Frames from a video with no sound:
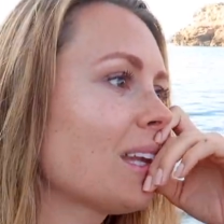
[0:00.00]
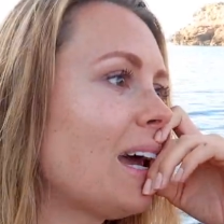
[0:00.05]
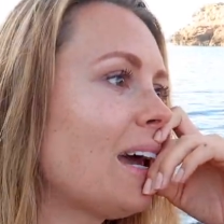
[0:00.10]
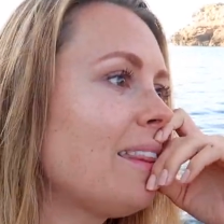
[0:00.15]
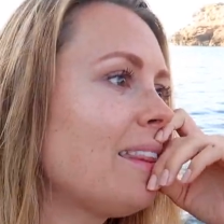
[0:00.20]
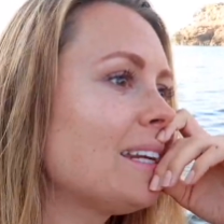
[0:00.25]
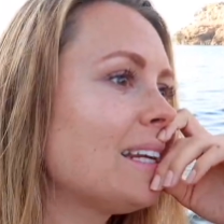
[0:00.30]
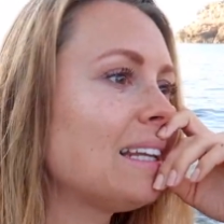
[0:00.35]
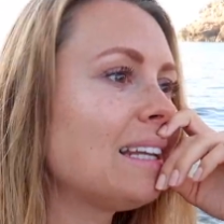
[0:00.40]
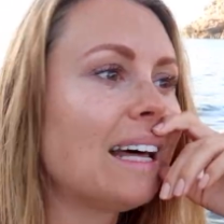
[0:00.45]

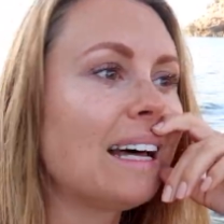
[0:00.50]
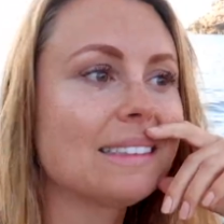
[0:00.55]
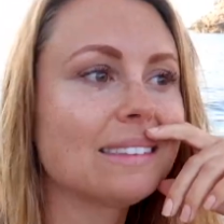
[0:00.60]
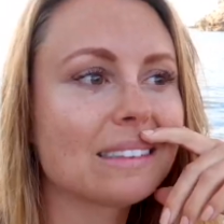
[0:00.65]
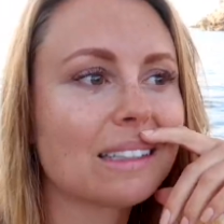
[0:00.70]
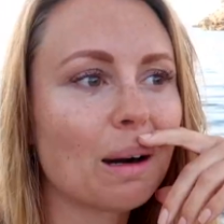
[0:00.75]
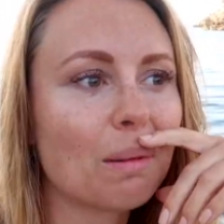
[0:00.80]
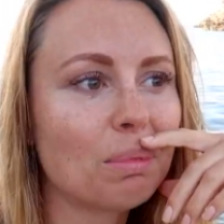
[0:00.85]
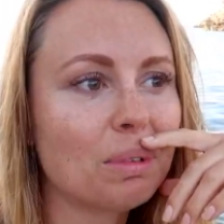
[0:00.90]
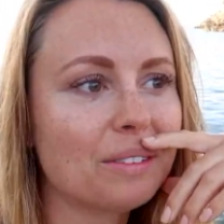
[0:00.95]
Only in the
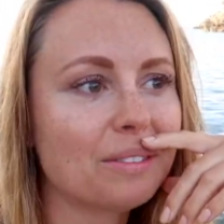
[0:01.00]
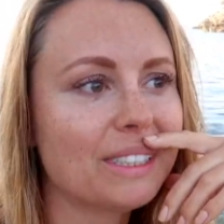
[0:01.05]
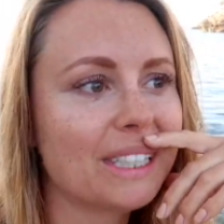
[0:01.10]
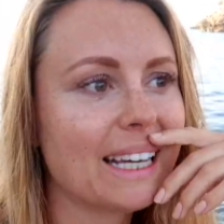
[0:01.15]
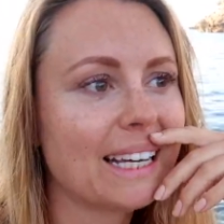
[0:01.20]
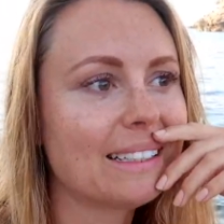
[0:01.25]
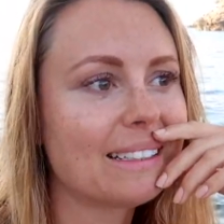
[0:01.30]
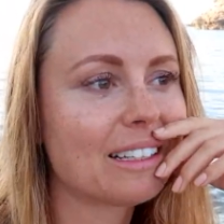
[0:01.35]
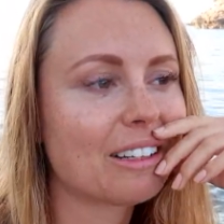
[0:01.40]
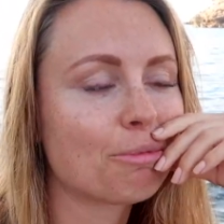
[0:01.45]
last couple of
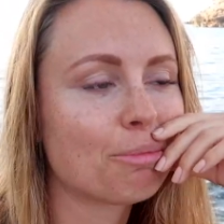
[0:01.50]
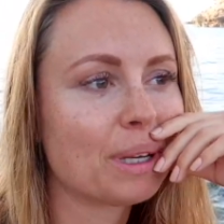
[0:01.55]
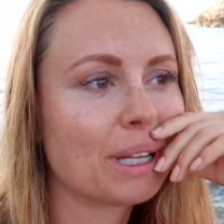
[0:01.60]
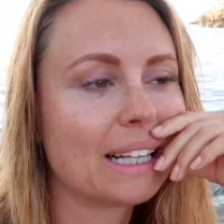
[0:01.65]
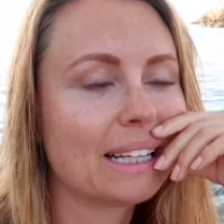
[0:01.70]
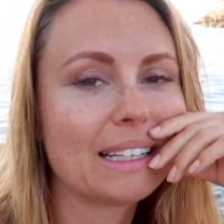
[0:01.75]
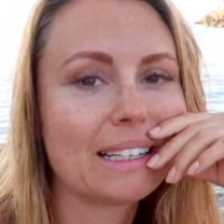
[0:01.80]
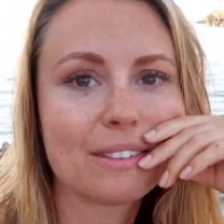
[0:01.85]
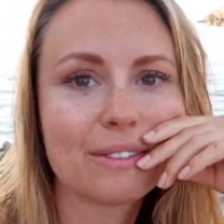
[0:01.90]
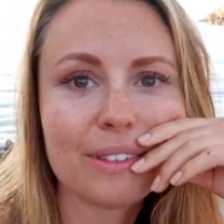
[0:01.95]
days I've been
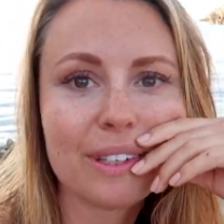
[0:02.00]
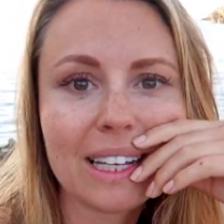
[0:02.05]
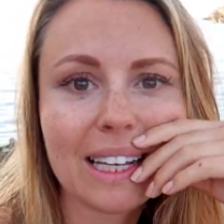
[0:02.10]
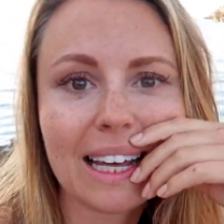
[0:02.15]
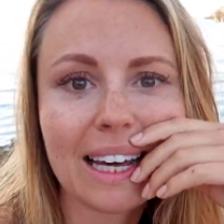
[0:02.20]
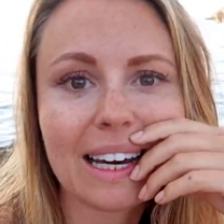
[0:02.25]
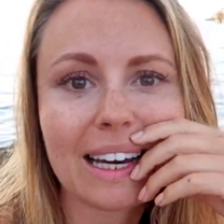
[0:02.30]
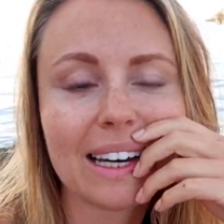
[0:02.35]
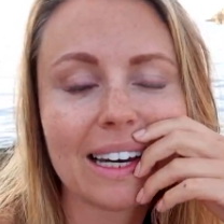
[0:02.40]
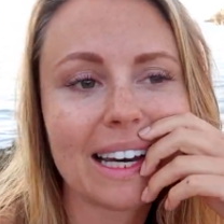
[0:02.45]
in this
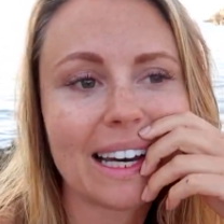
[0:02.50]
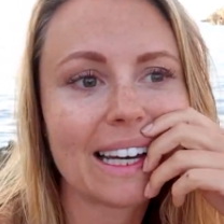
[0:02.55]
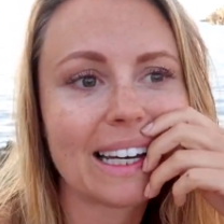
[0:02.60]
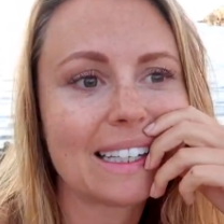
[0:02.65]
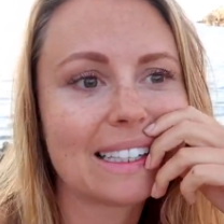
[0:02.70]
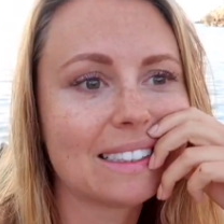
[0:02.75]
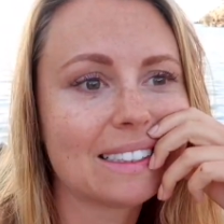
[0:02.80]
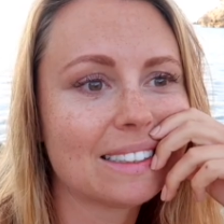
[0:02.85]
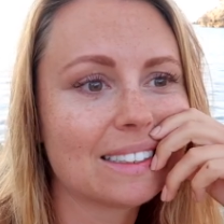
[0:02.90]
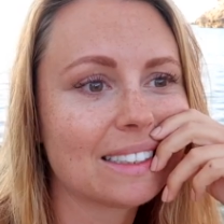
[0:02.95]
villa
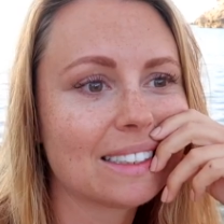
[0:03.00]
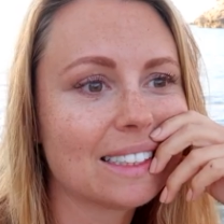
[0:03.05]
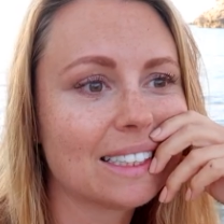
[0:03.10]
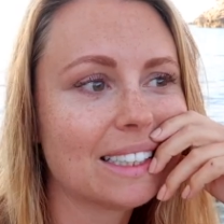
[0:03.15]
and